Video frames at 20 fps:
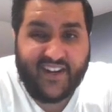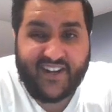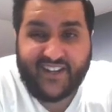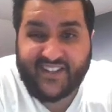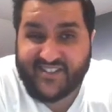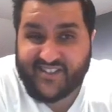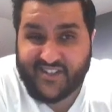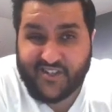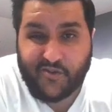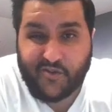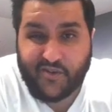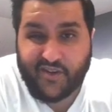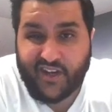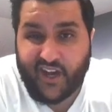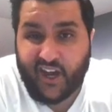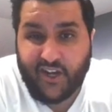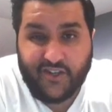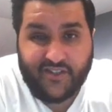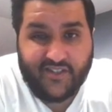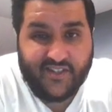And still,
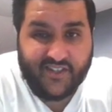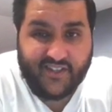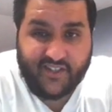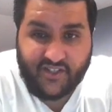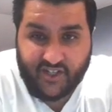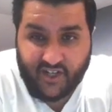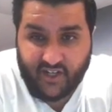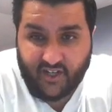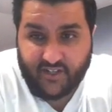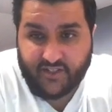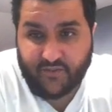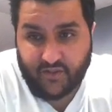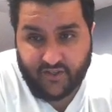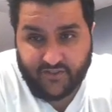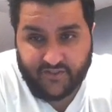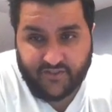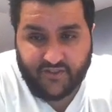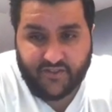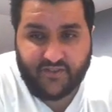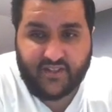I looked at the charts when I
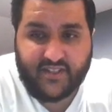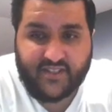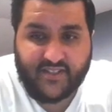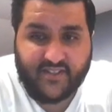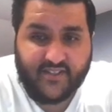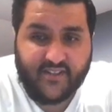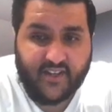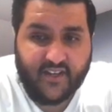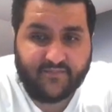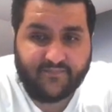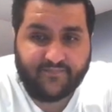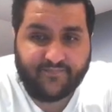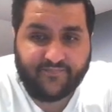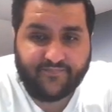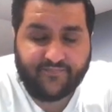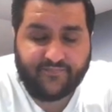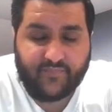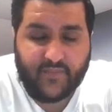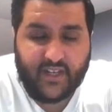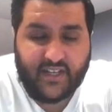was doing this
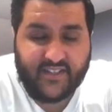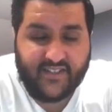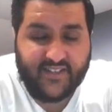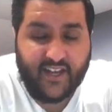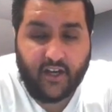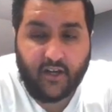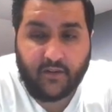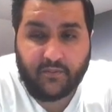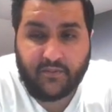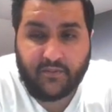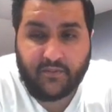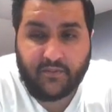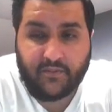setup.